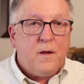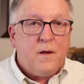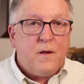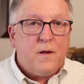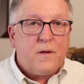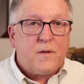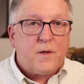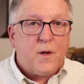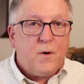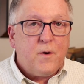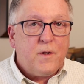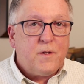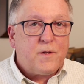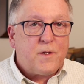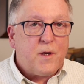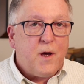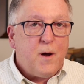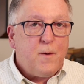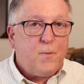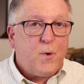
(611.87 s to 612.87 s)
So in
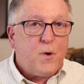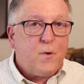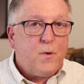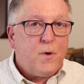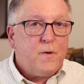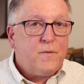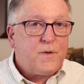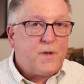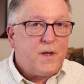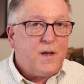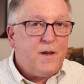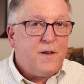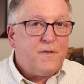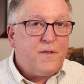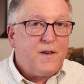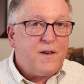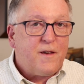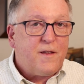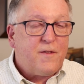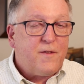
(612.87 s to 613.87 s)
summary, we've said
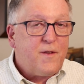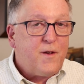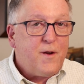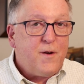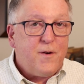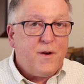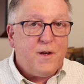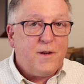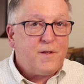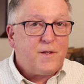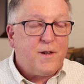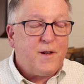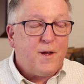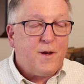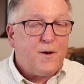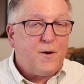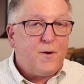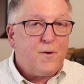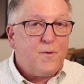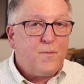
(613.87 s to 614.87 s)
that there is
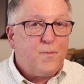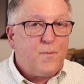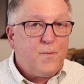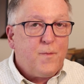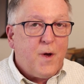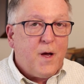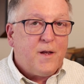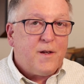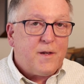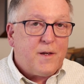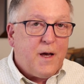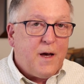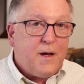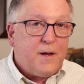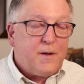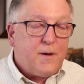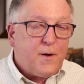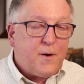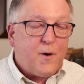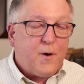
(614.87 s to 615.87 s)
no
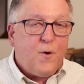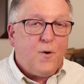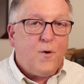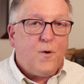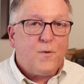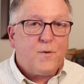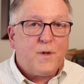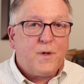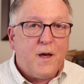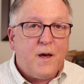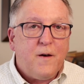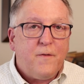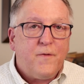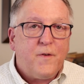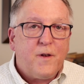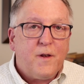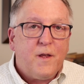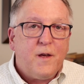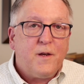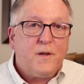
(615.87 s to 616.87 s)
technical
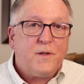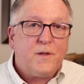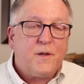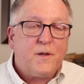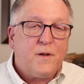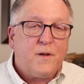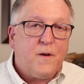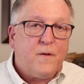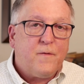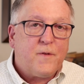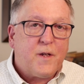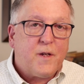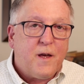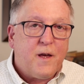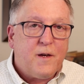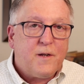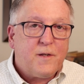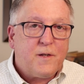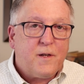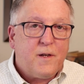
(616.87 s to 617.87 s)
definition of
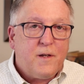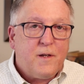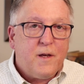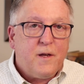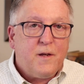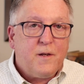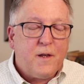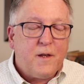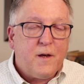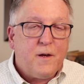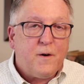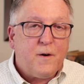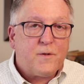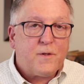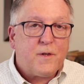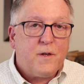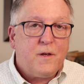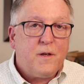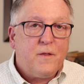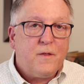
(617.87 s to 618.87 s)
tested
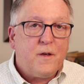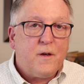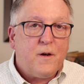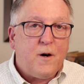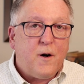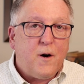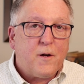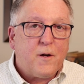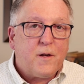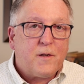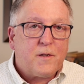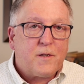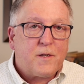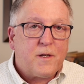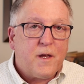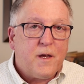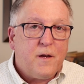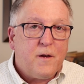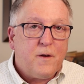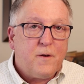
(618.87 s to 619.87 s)
details in the audit
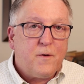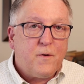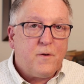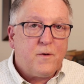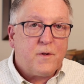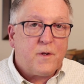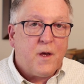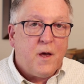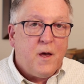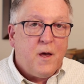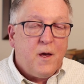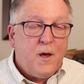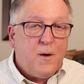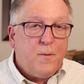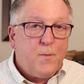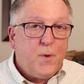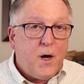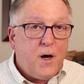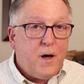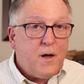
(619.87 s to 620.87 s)
standards,
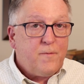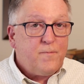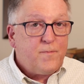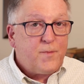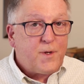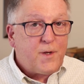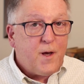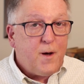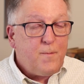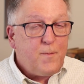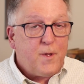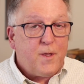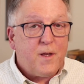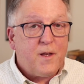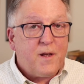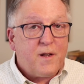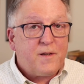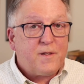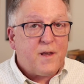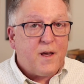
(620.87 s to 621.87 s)
but some of
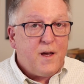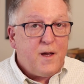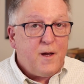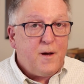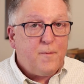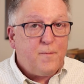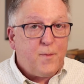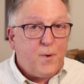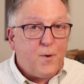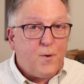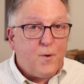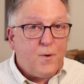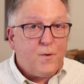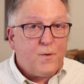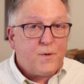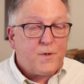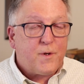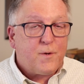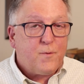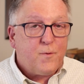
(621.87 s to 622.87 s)
the
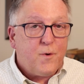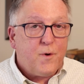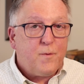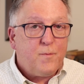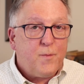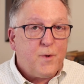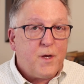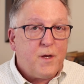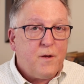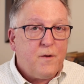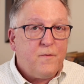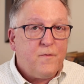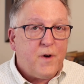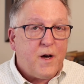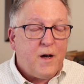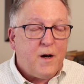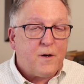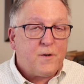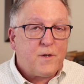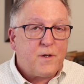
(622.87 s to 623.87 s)
examples would be
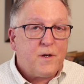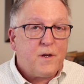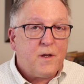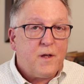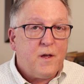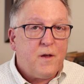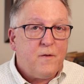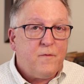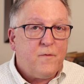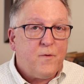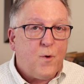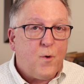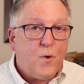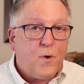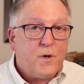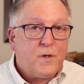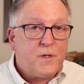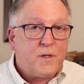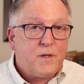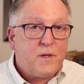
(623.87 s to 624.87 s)
vouching
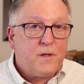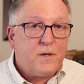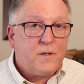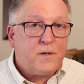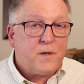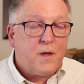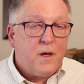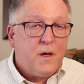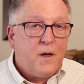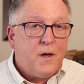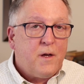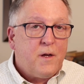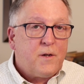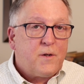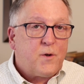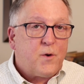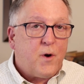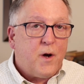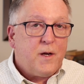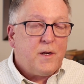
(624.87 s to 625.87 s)
invoices,
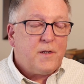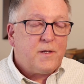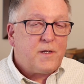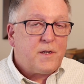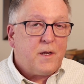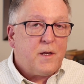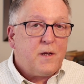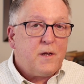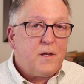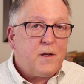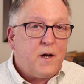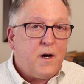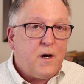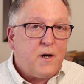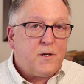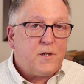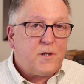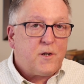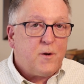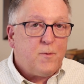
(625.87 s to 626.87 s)
tracing
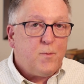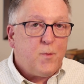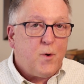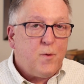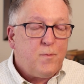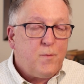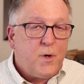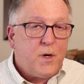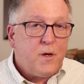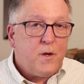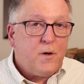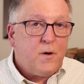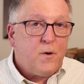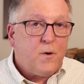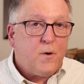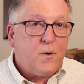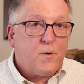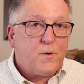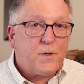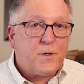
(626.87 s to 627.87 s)
customer
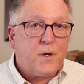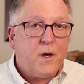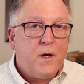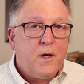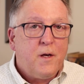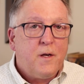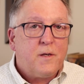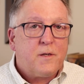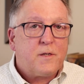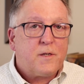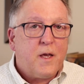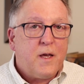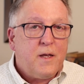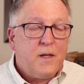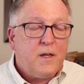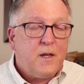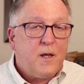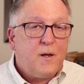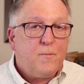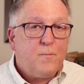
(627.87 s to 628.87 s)
bills,
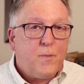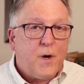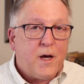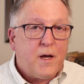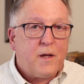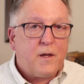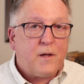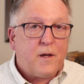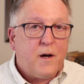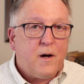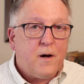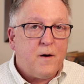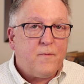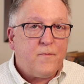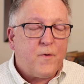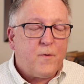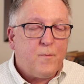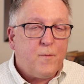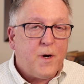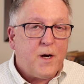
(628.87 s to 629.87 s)
sending bank
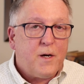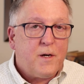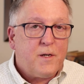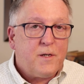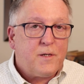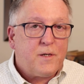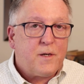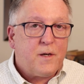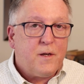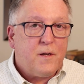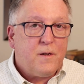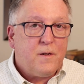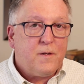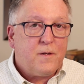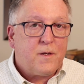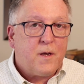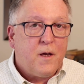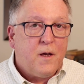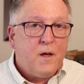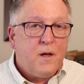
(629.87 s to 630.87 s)

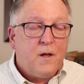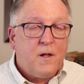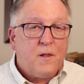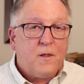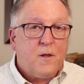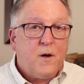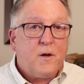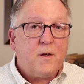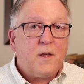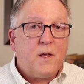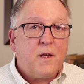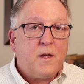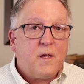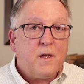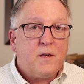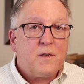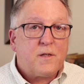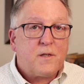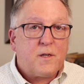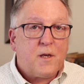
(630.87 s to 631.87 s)
confirmations, looking
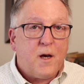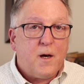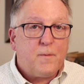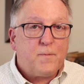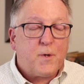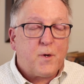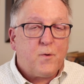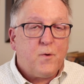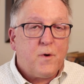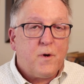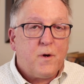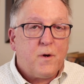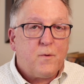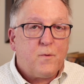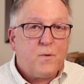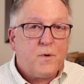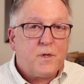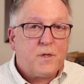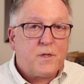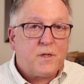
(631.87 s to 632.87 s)
at subsequent
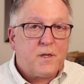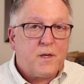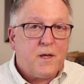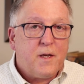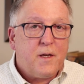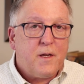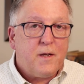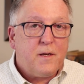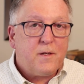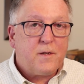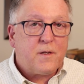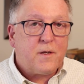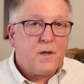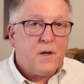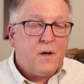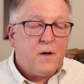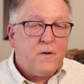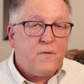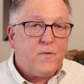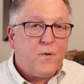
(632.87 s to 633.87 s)
receipts
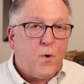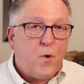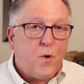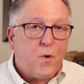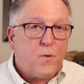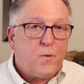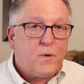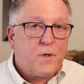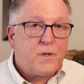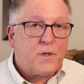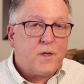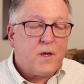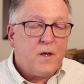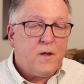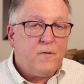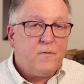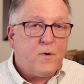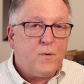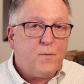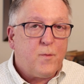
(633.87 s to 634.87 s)
for
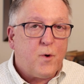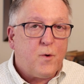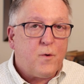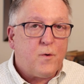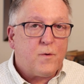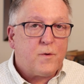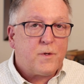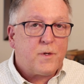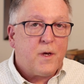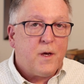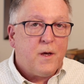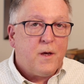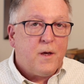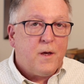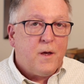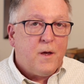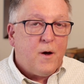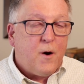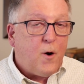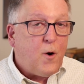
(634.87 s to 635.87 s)
receivables,
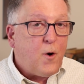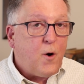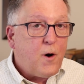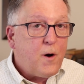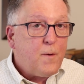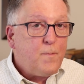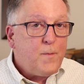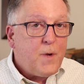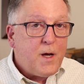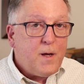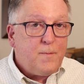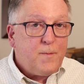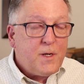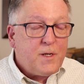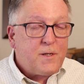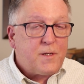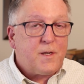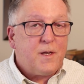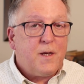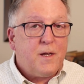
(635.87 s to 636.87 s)
or maybe
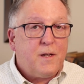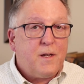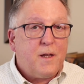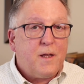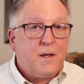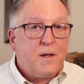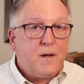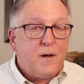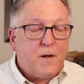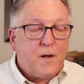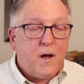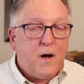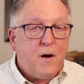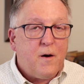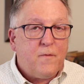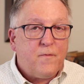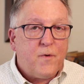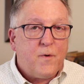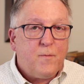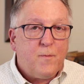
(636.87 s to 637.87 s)
sending a
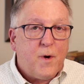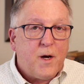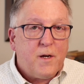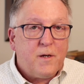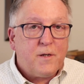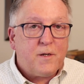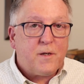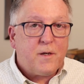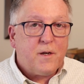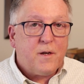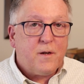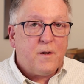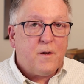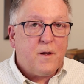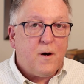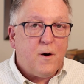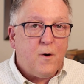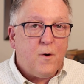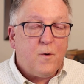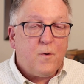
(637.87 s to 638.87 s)
confirmation
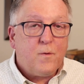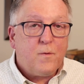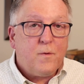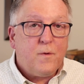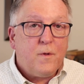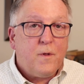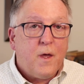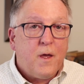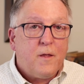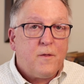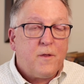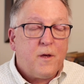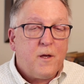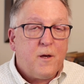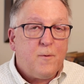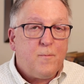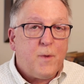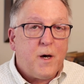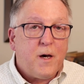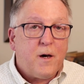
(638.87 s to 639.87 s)
on
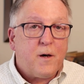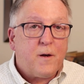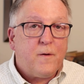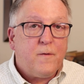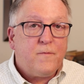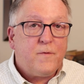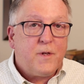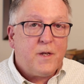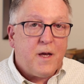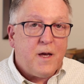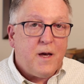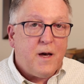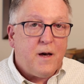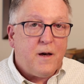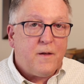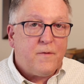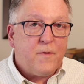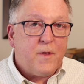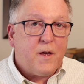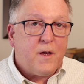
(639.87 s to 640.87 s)
the amount of
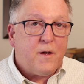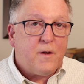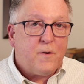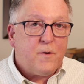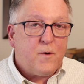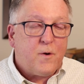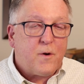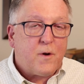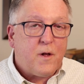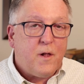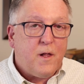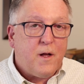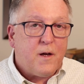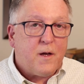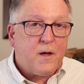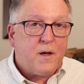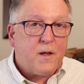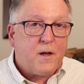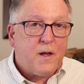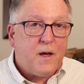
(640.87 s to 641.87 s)
debt that your
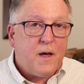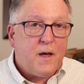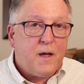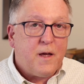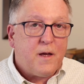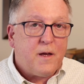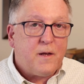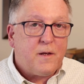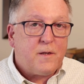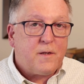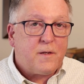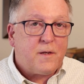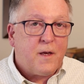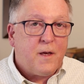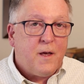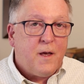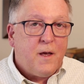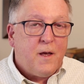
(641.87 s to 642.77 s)
client has.